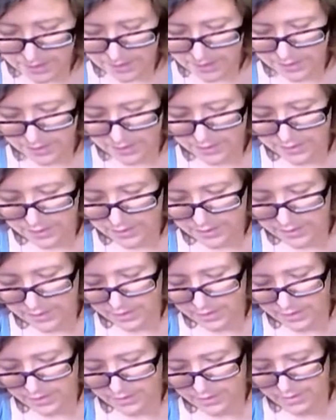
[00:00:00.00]

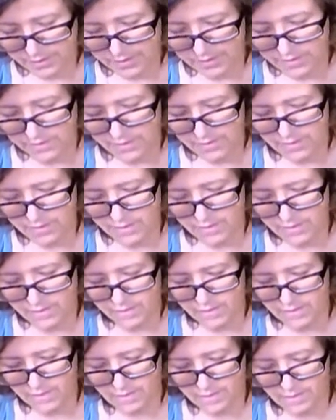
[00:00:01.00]

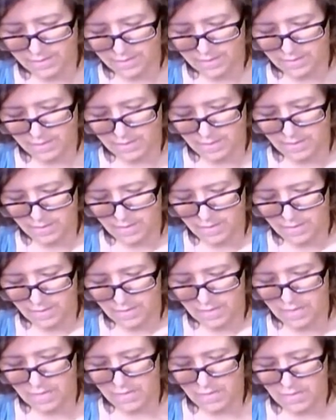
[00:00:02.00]

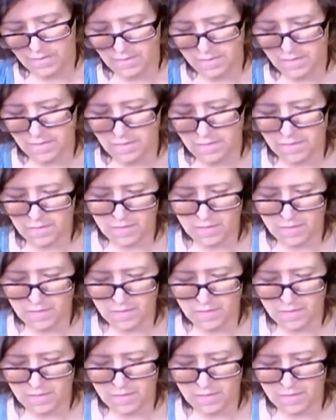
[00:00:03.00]
(silence)